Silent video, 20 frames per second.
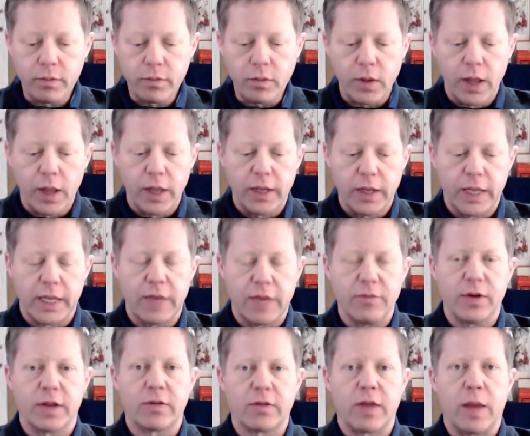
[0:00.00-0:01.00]
and they gave
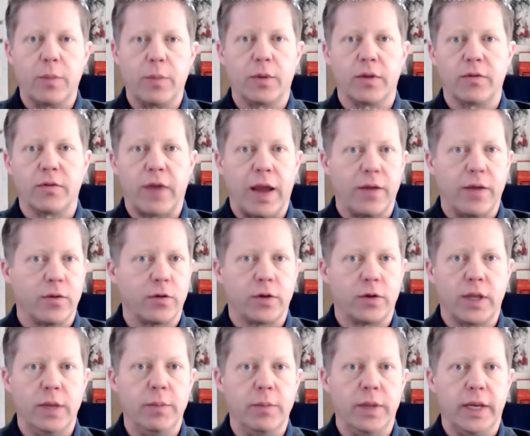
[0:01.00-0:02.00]
an example of how their
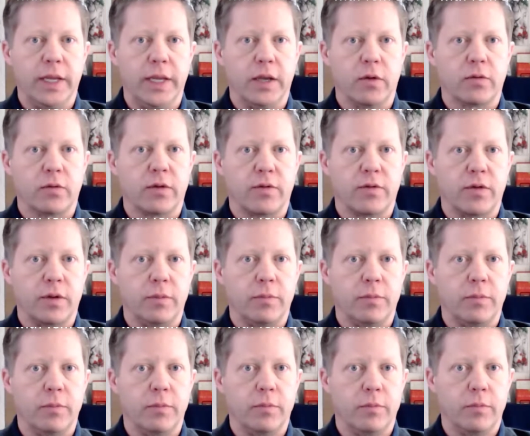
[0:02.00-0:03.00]
team meeting goes every
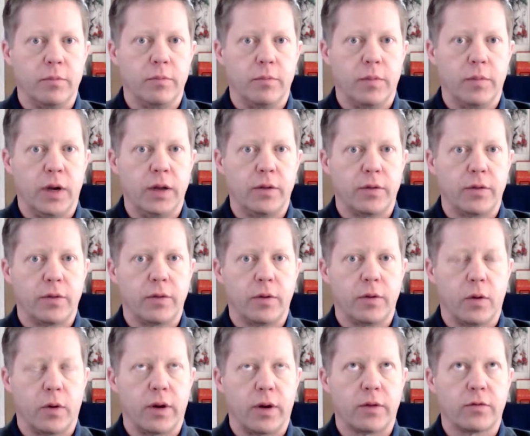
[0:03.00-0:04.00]
month,
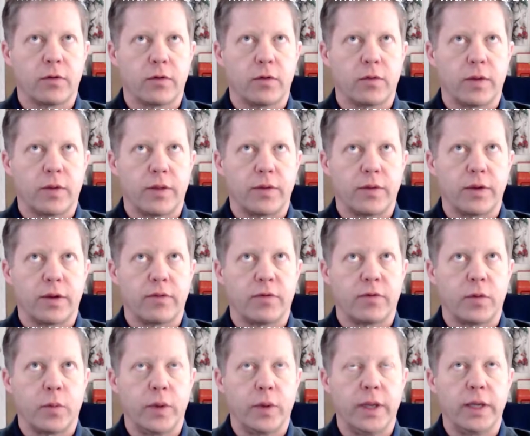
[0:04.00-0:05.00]
or excuse me, I think
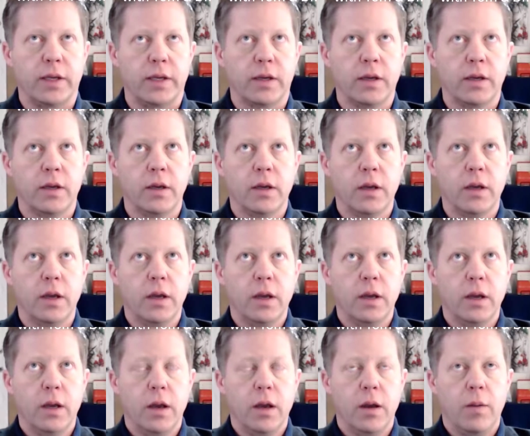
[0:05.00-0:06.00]
every week. Mm-hmm.
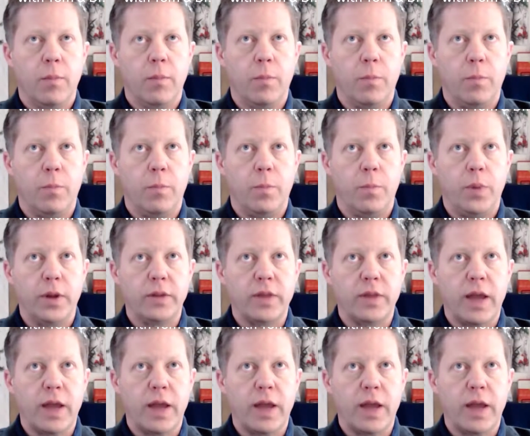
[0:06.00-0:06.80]
But that